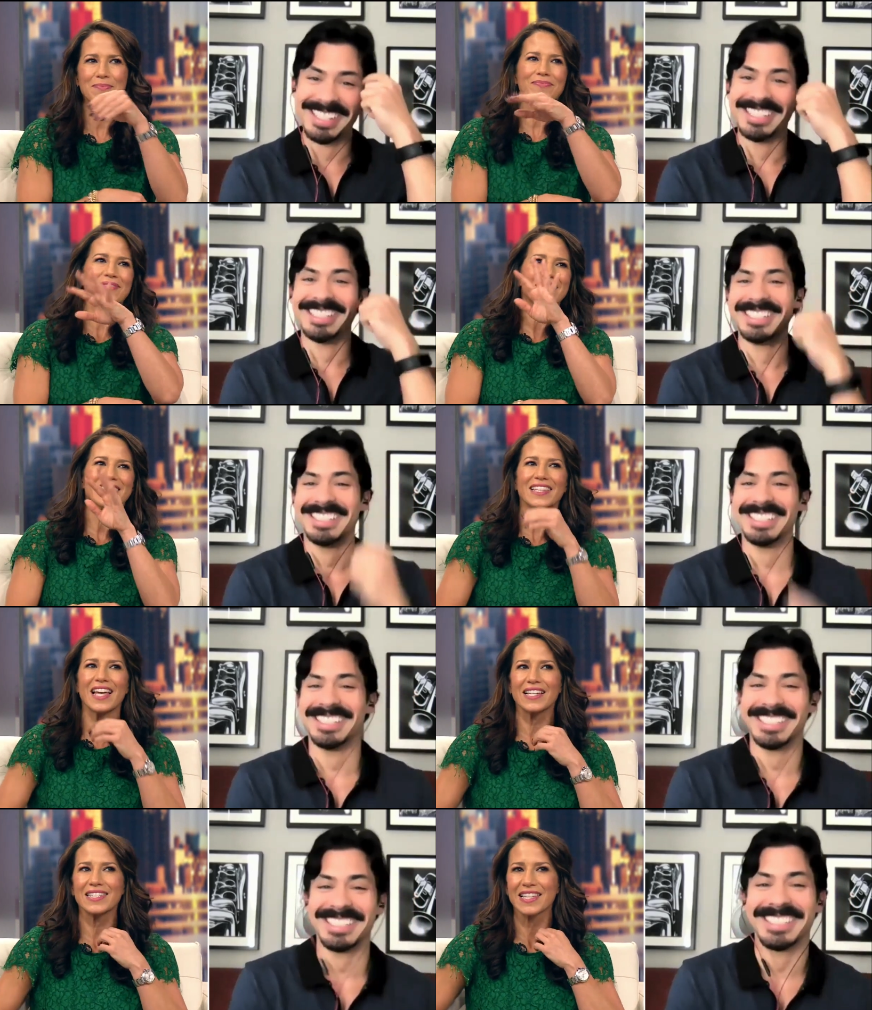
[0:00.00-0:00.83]
Speaker 1: time. That's the
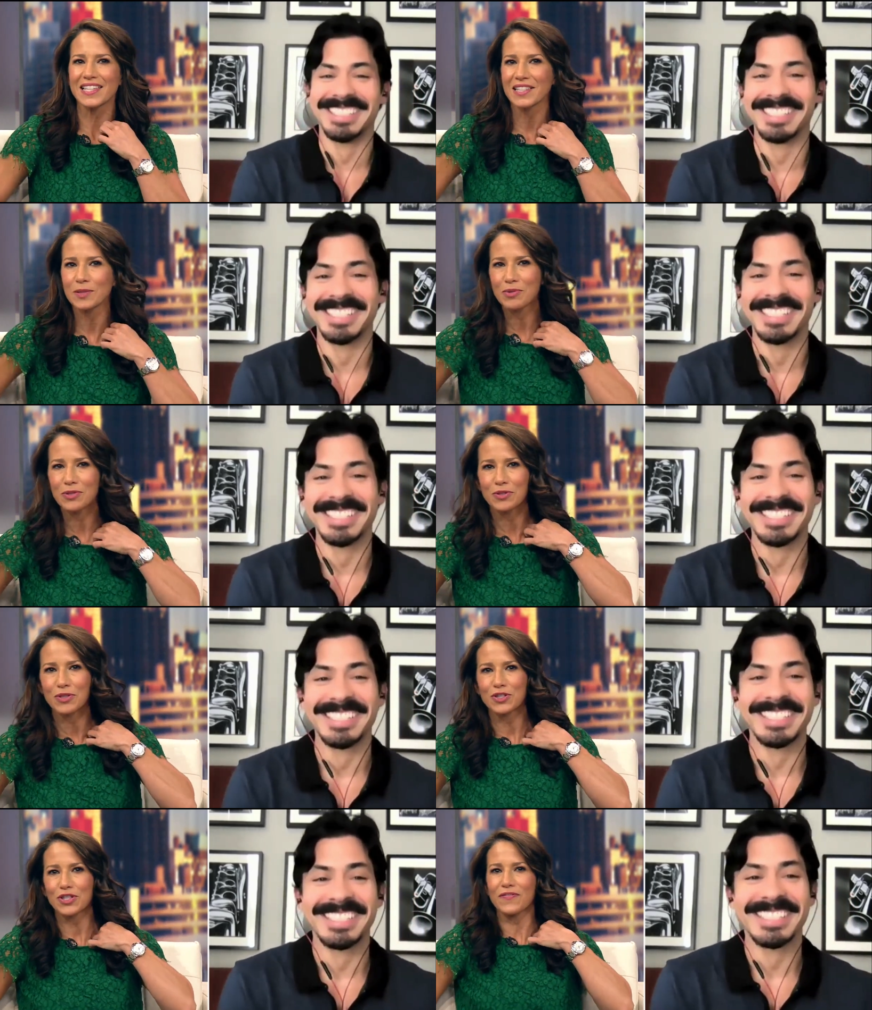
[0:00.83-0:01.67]
last thing these
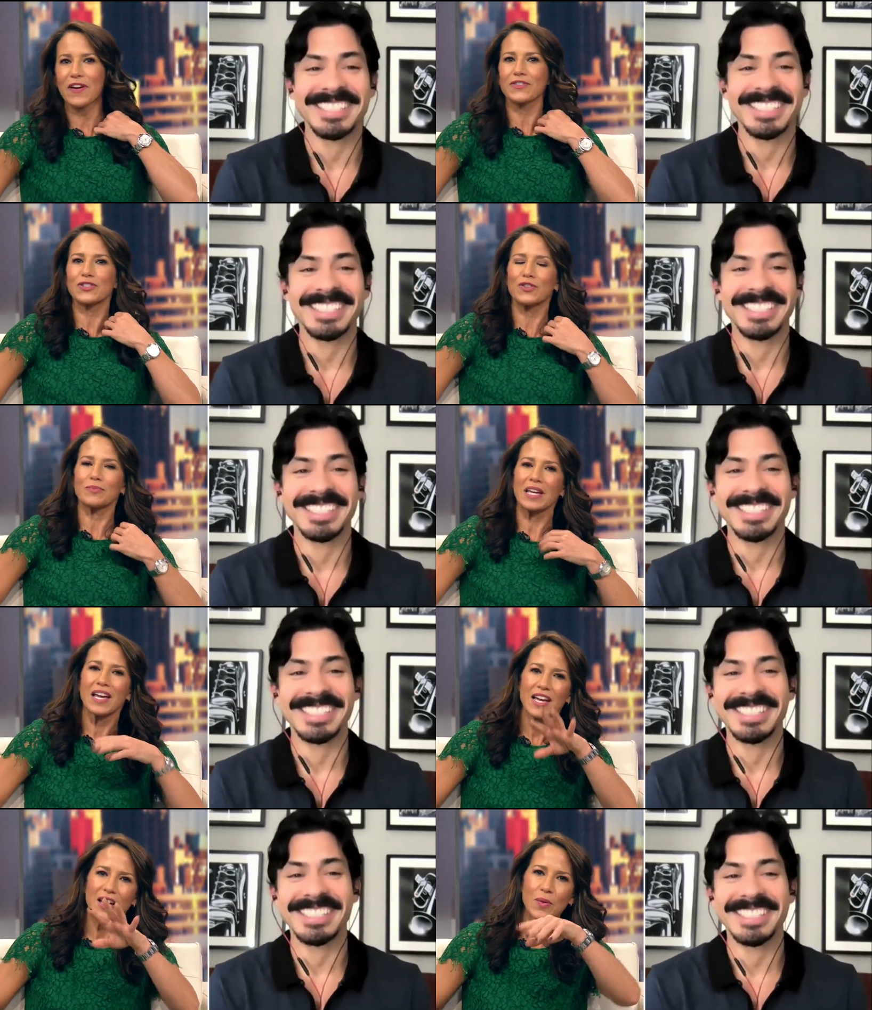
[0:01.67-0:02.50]
producers should have ever told me.
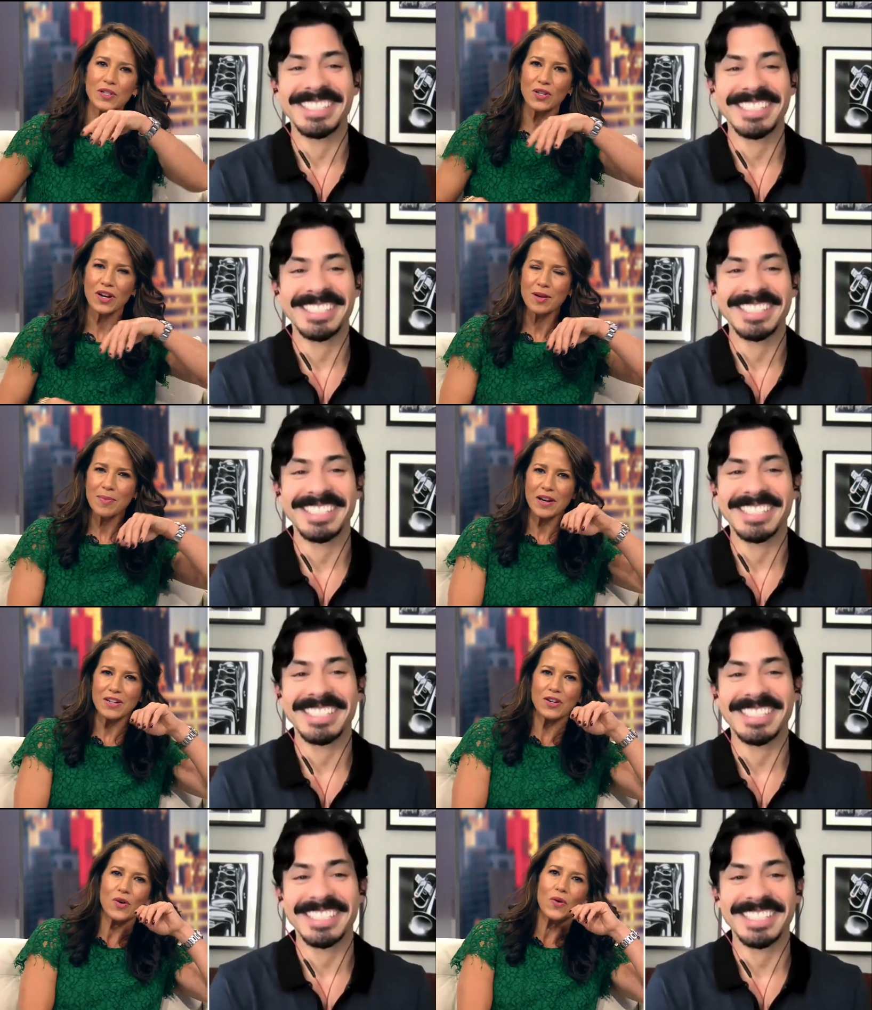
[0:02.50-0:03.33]
Can we talk about
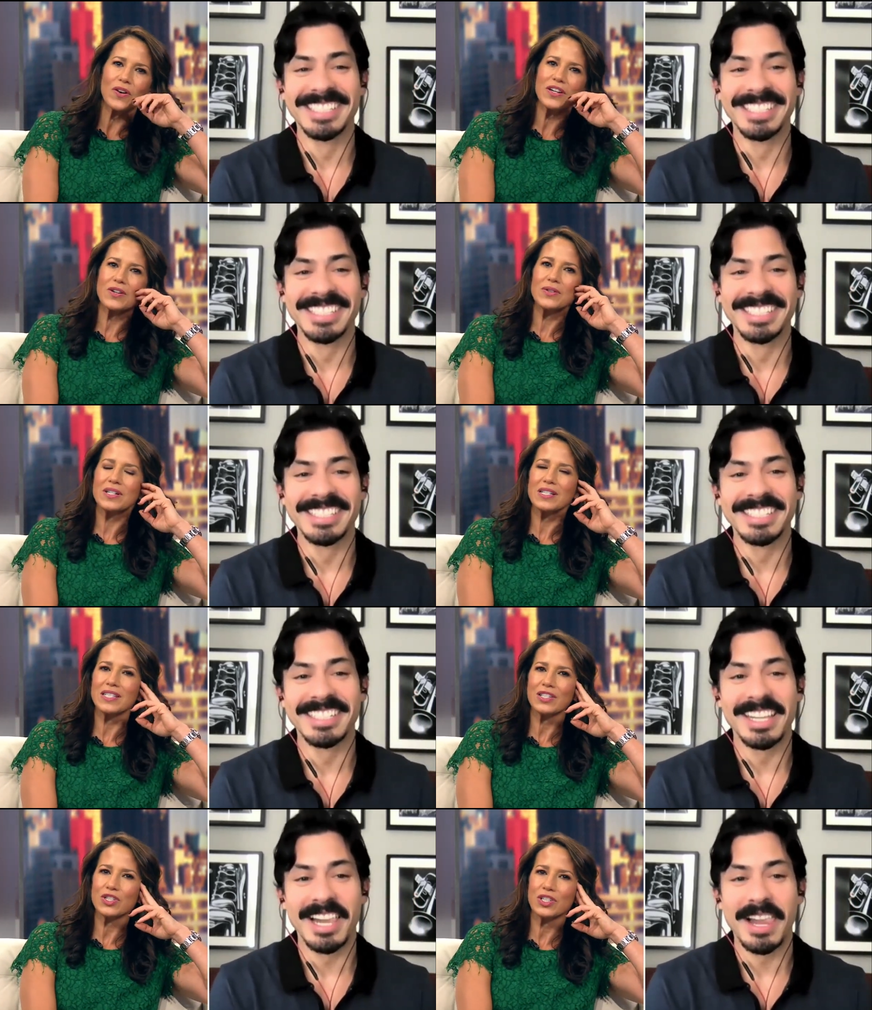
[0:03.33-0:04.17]
your Oreo
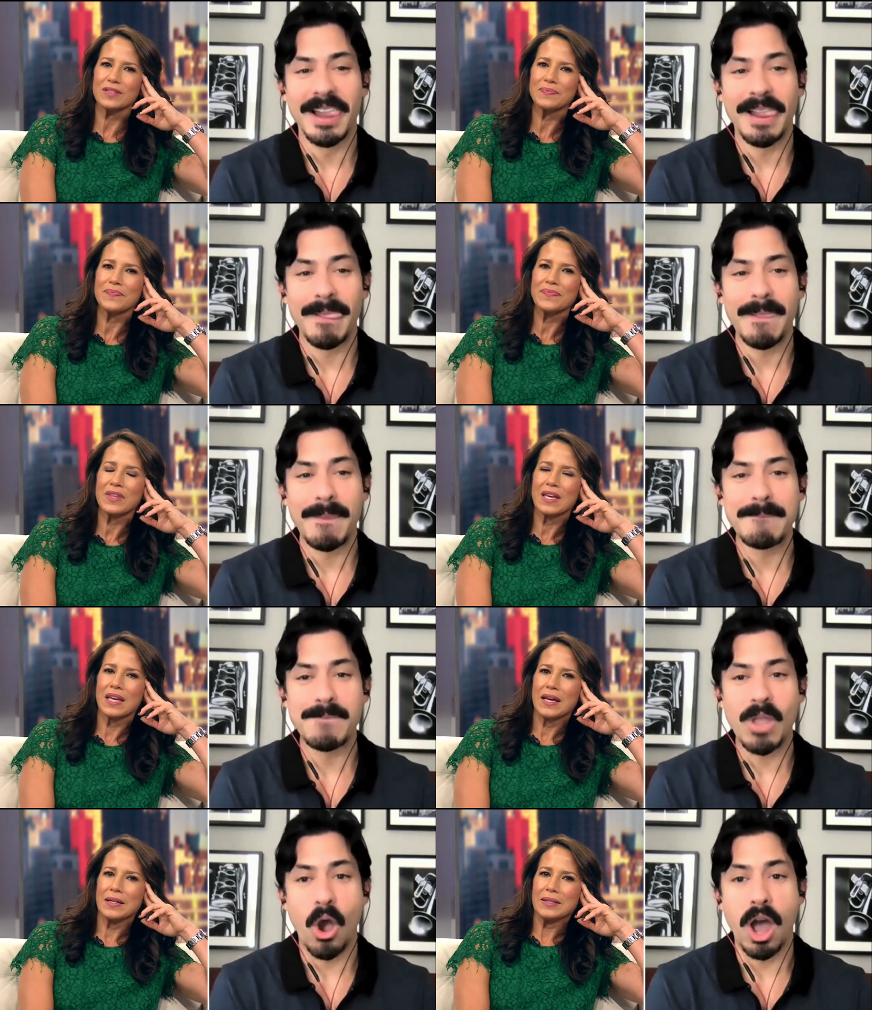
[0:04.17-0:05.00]
addiction?
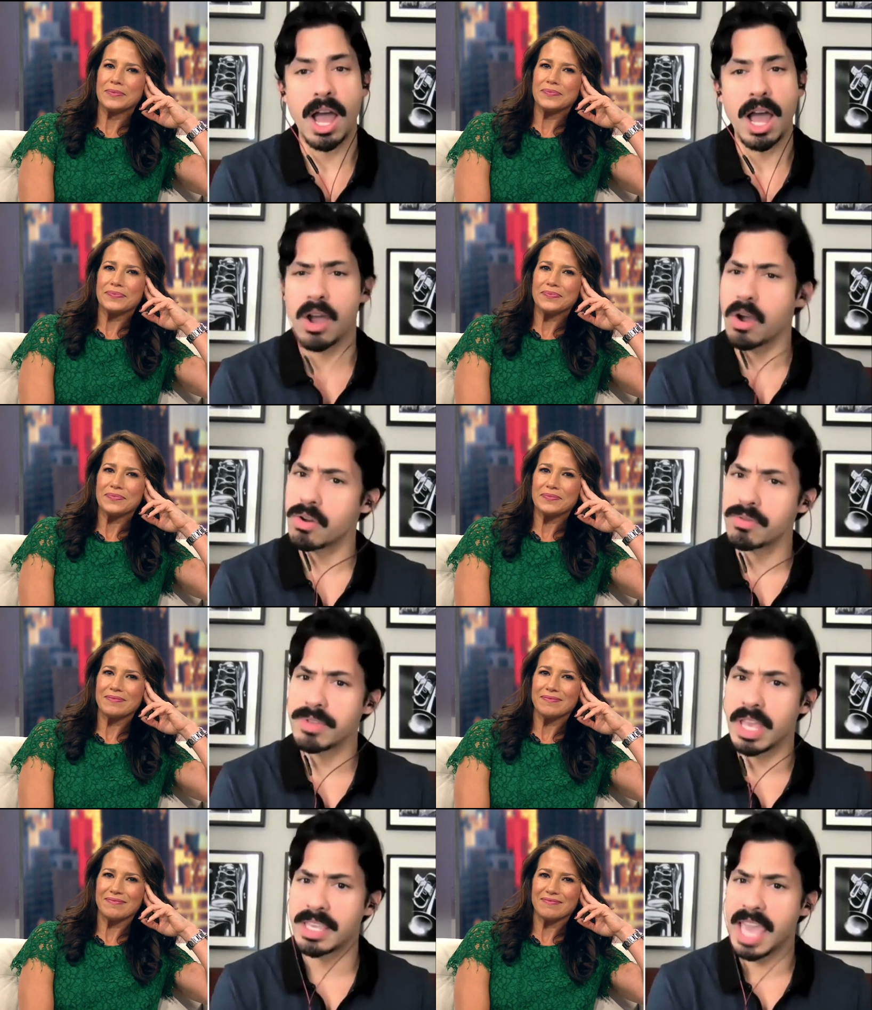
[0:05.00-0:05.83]

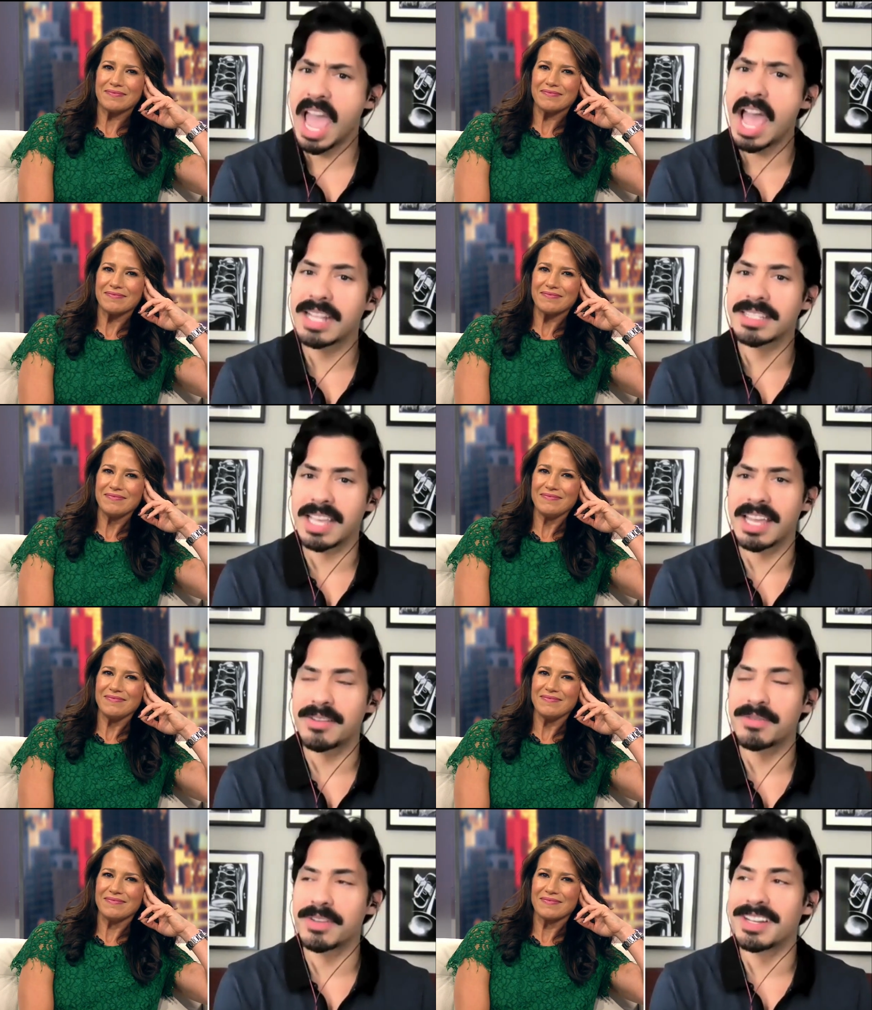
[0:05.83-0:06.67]
Speaker 2: Oh, yeah. It's kind
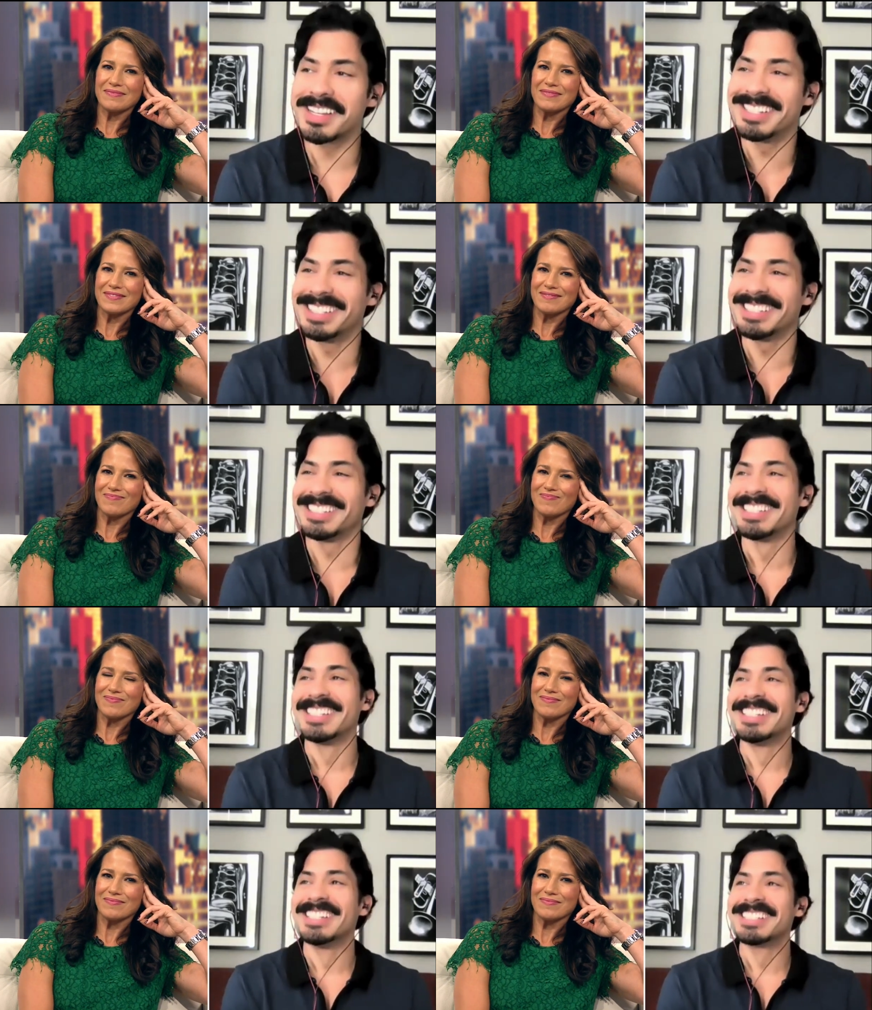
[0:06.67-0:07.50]
of a...
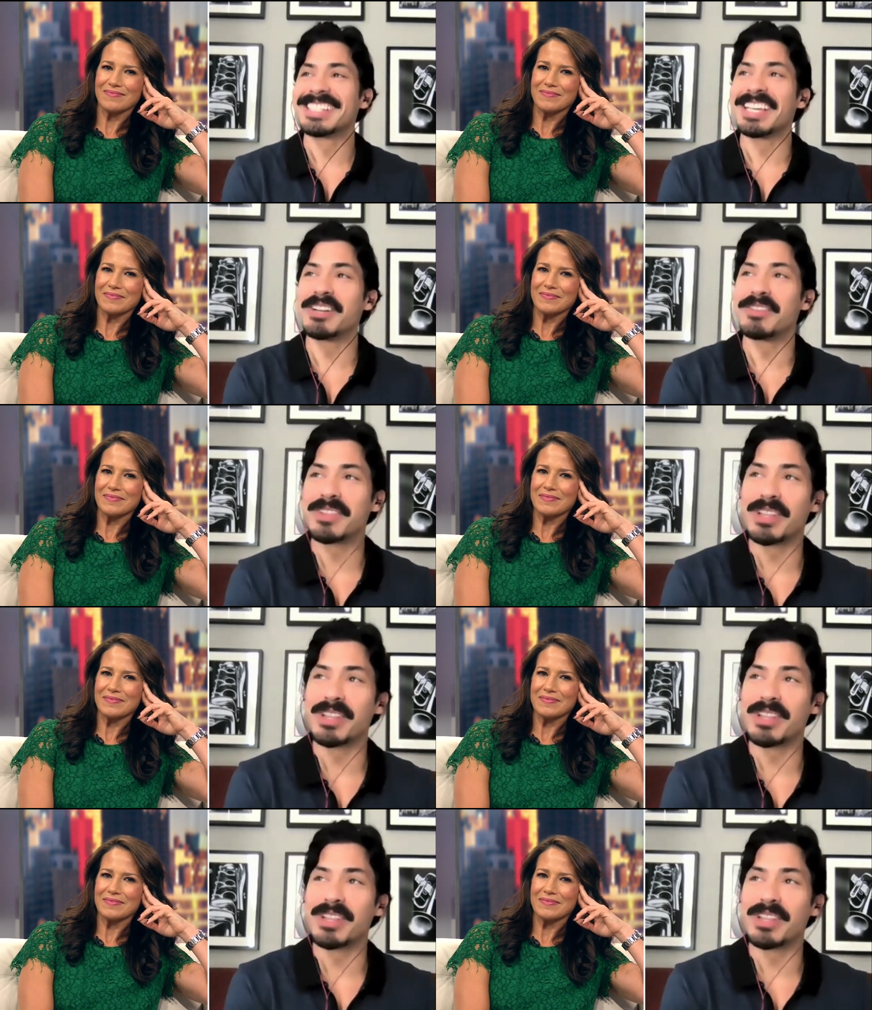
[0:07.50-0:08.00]
It's kind of the